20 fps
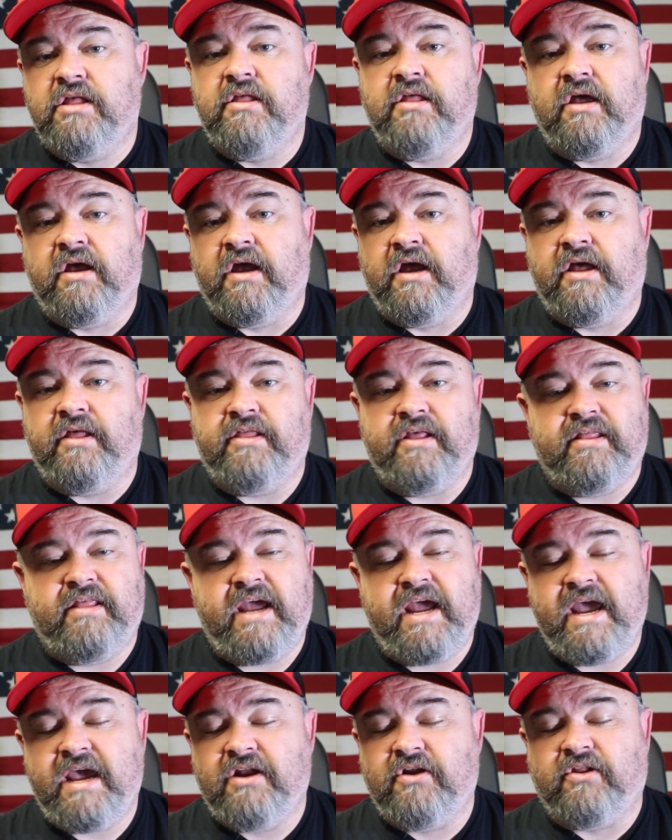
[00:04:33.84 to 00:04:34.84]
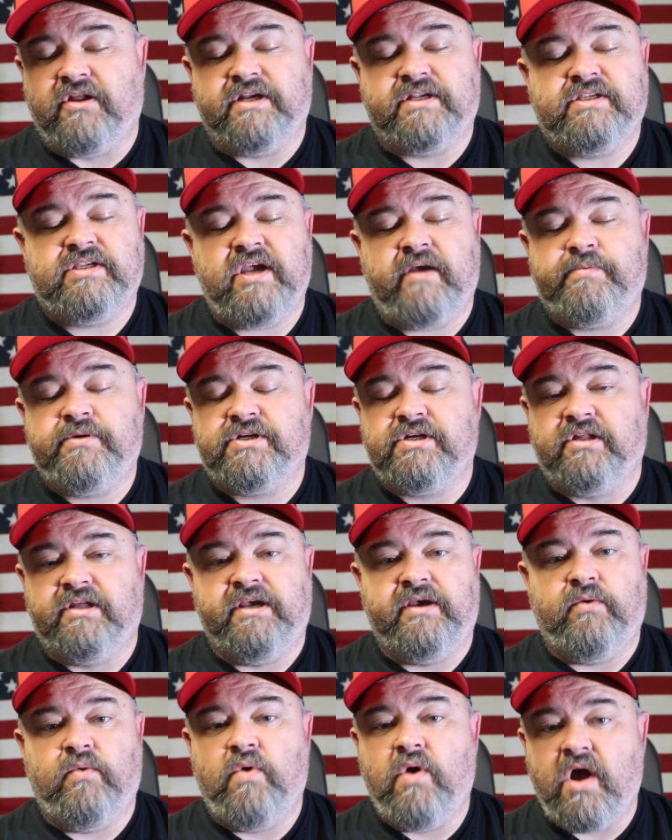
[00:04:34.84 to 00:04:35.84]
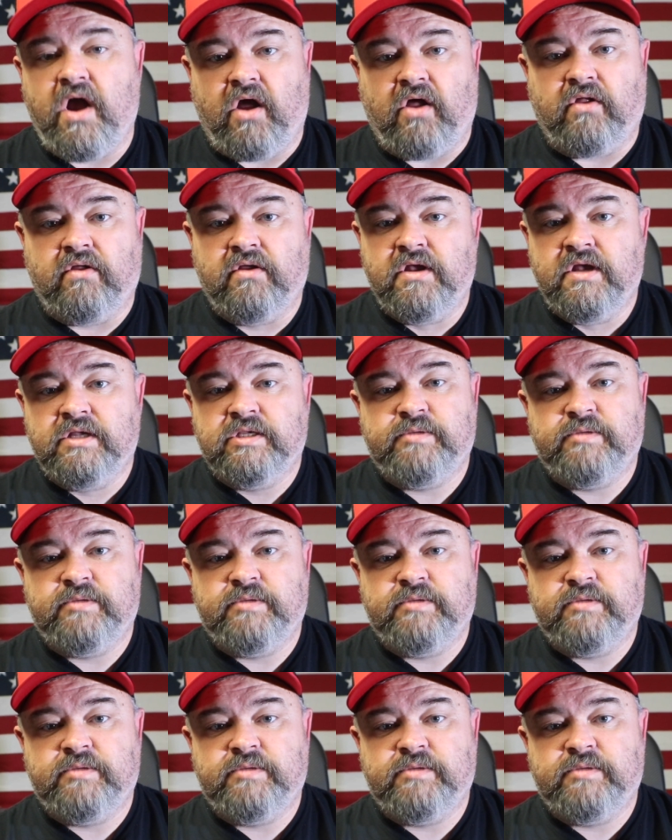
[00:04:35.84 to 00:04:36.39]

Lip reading: they handle exceptionally well.